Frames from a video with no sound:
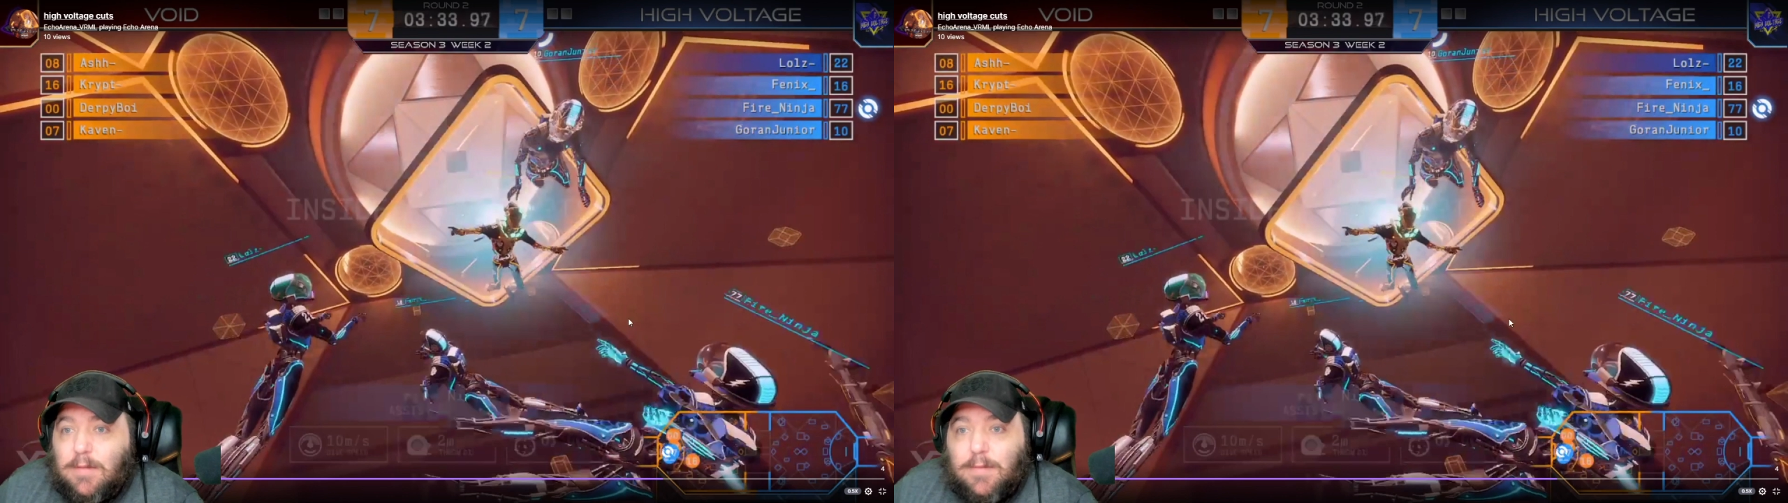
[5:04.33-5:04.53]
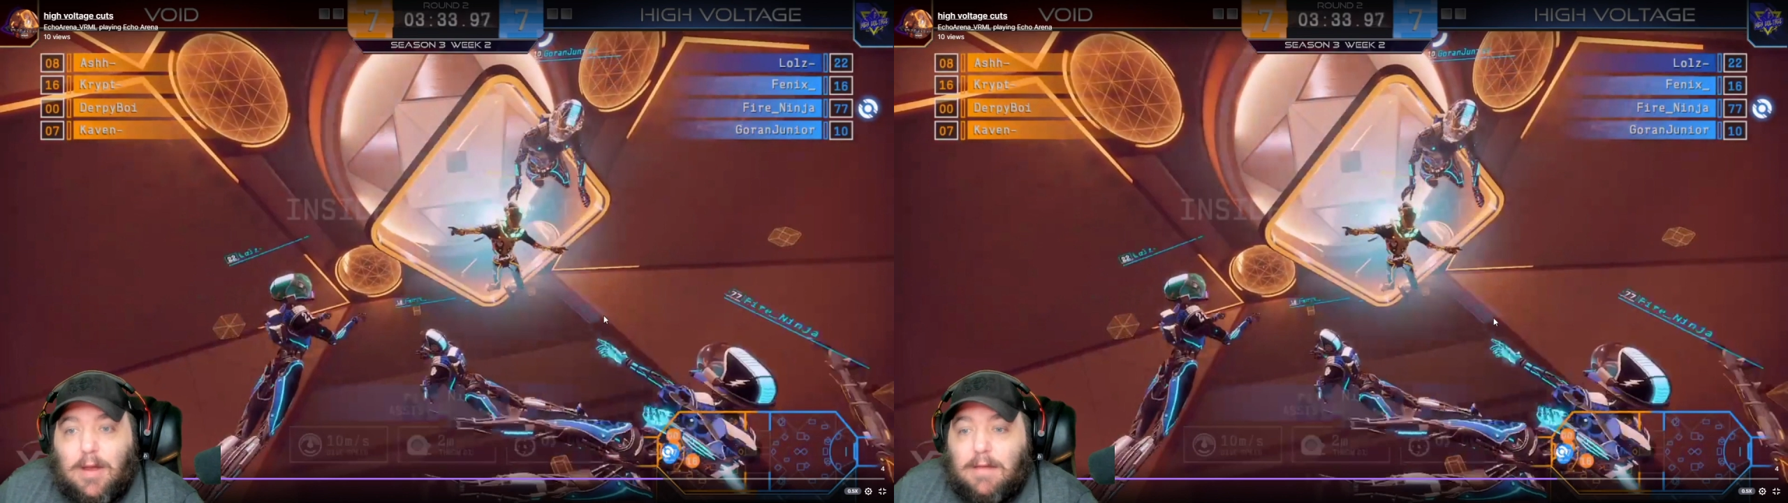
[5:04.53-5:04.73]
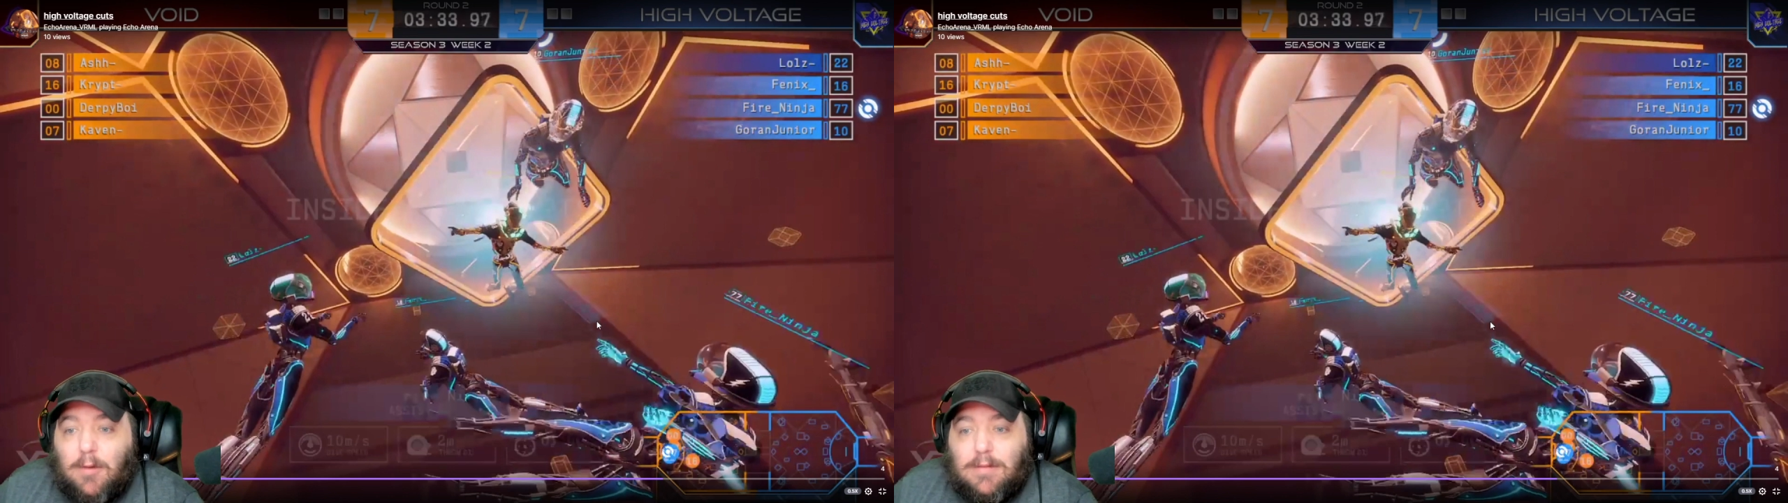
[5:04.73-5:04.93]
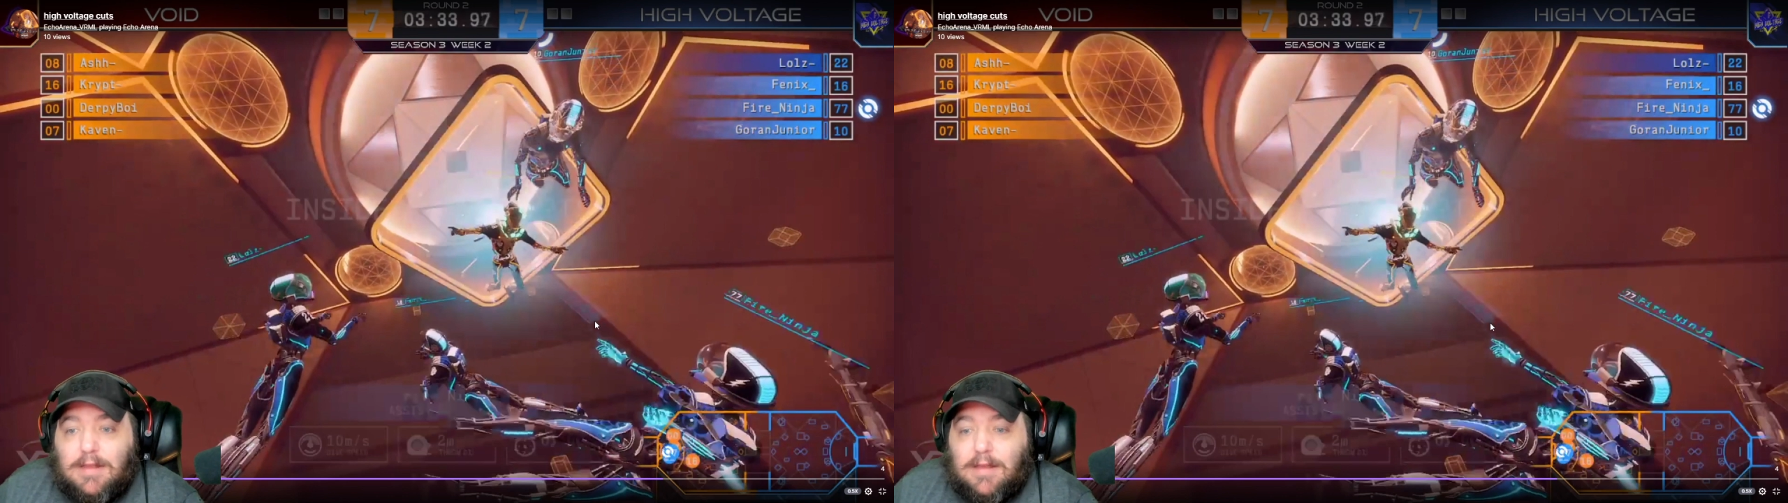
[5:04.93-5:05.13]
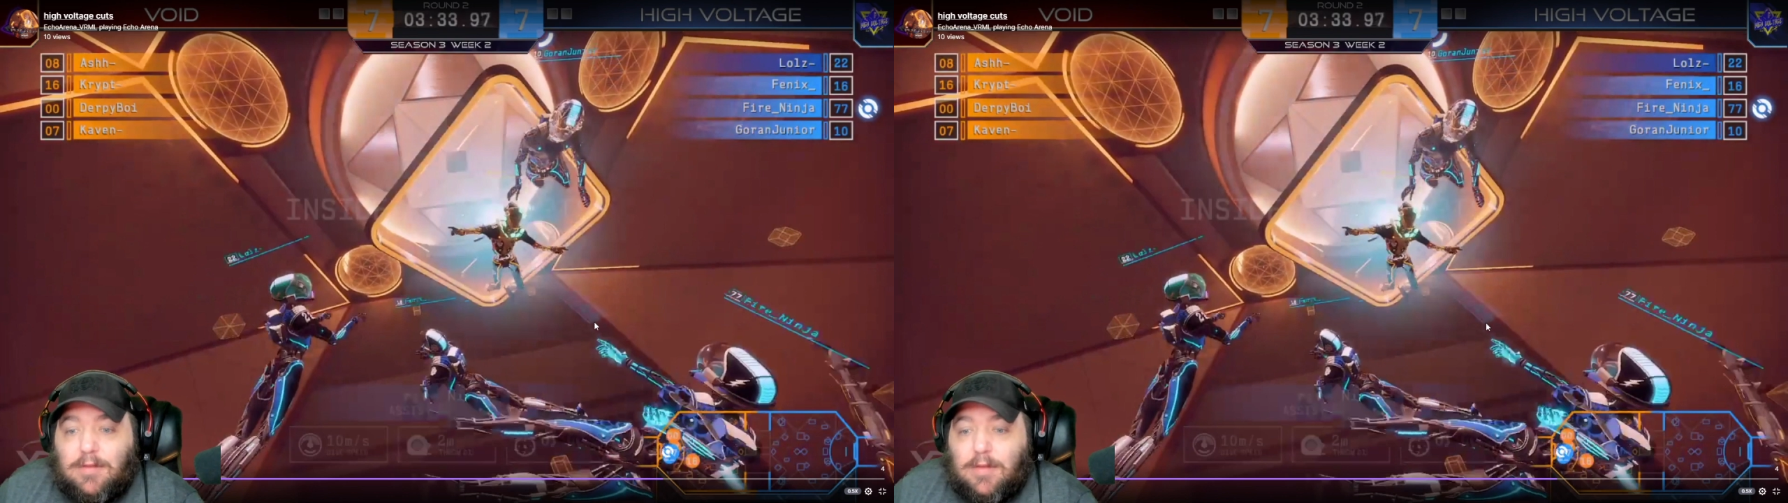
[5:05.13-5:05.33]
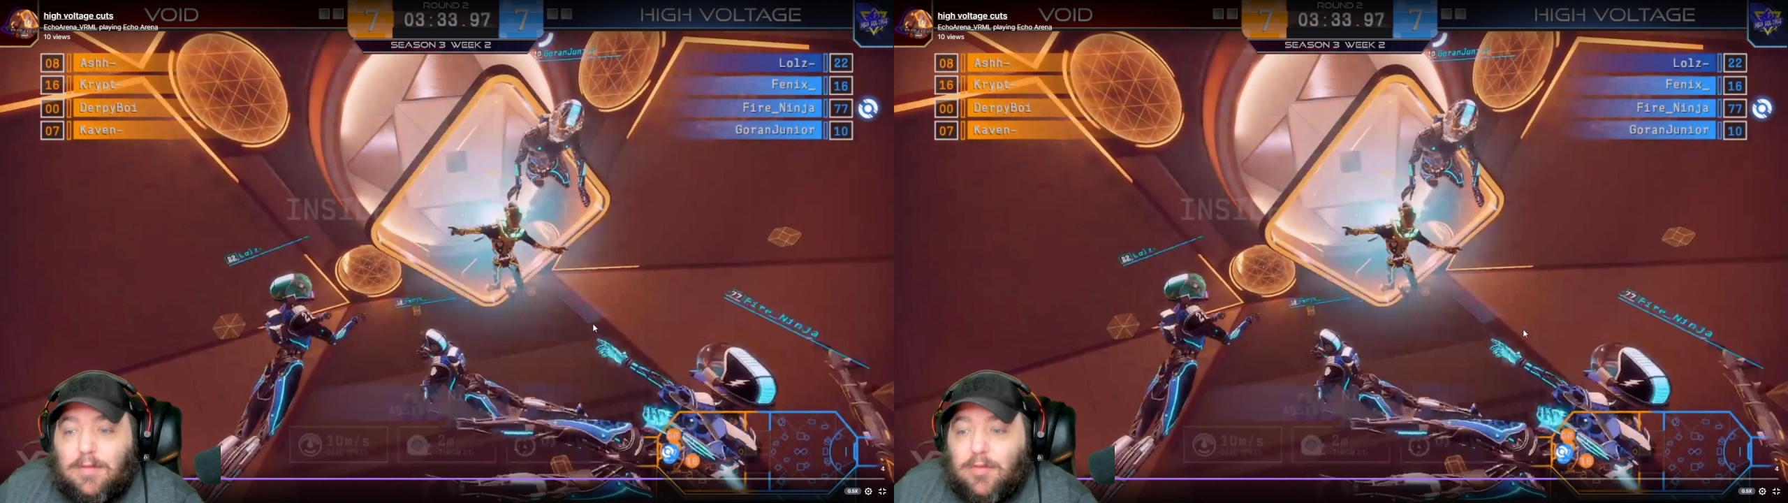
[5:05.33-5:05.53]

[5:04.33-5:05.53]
for high voltage.